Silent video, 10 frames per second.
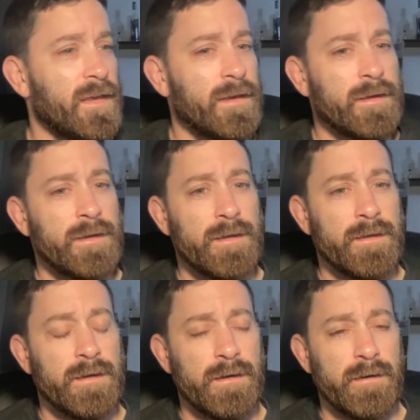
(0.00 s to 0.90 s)
kick,
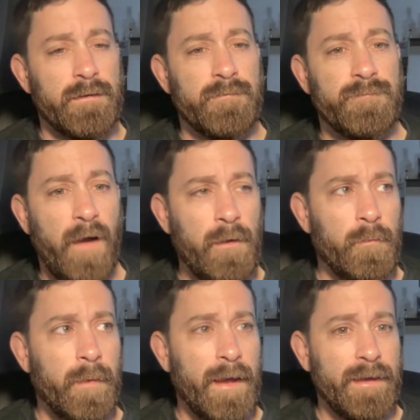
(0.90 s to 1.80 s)

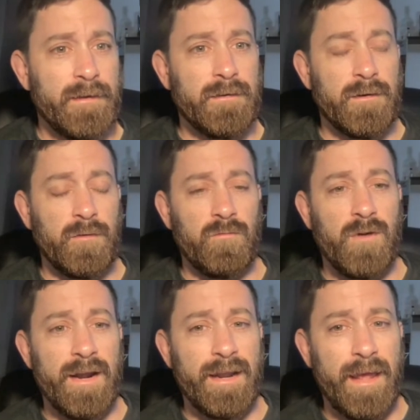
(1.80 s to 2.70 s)
followed by a
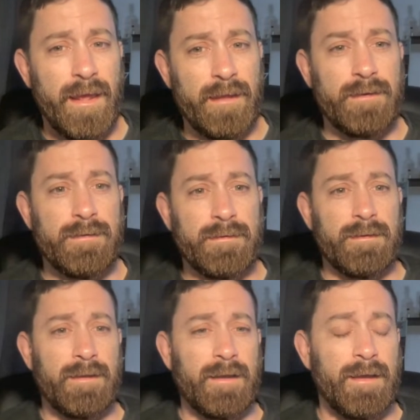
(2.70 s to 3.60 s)
right hand,
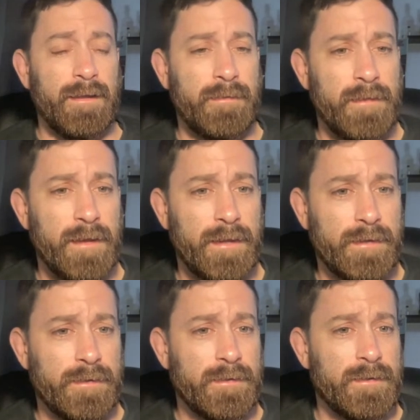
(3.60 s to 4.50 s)
and
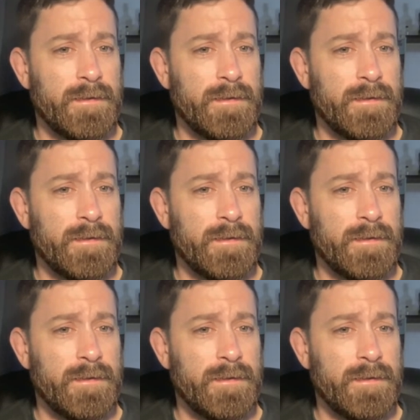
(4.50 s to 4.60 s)
then